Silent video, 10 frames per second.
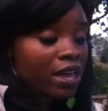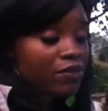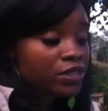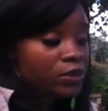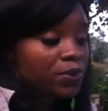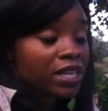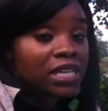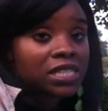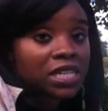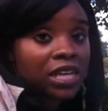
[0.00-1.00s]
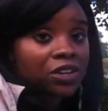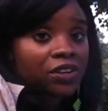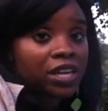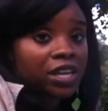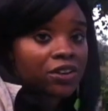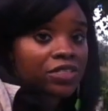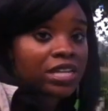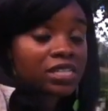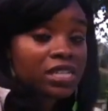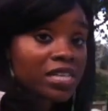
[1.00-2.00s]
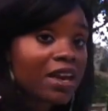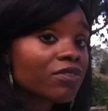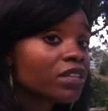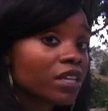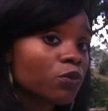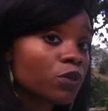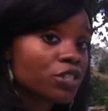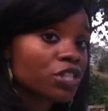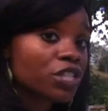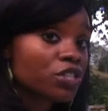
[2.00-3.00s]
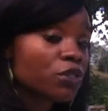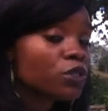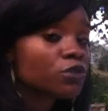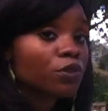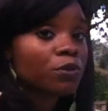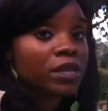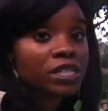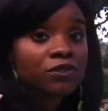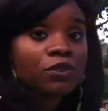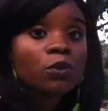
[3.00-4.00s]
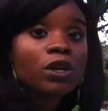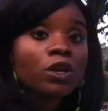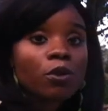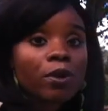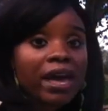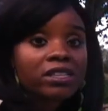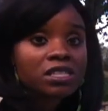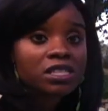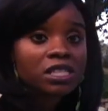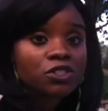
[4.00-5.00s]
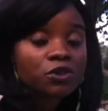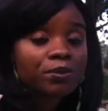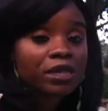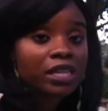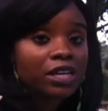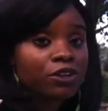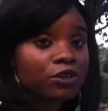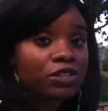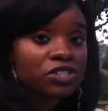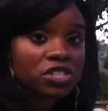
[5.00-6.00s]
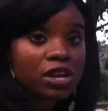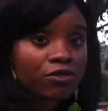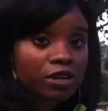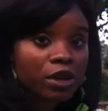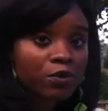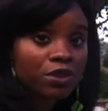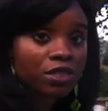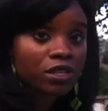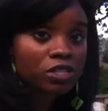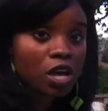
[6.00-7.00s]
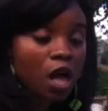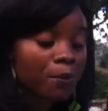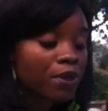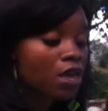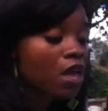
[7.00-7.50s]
I have this big container here that does have a lid, which is useful because if you want to go back to the sensory bin later, you can just cover it up with the top.